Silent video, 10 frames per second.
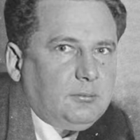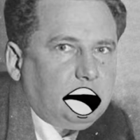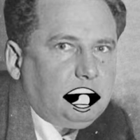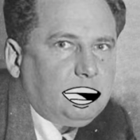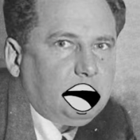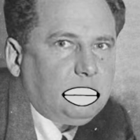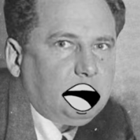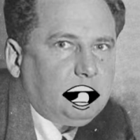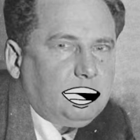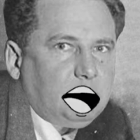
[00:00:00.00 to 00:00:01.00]
Alright,
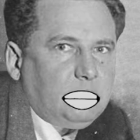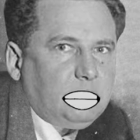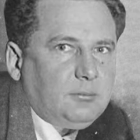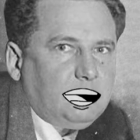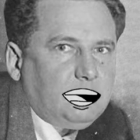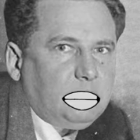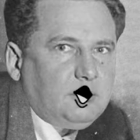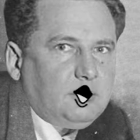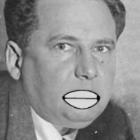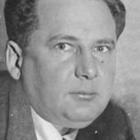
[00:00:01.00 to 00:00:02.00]
alright, just
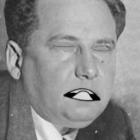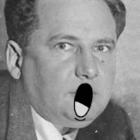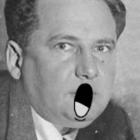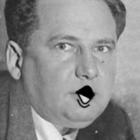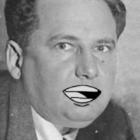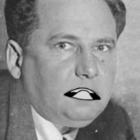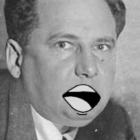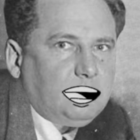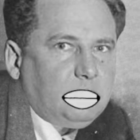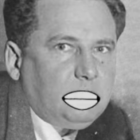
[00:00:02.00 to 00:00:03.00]
quit throwing
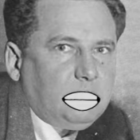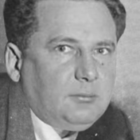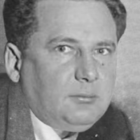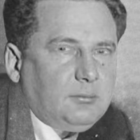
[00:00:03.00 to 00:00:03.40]
things.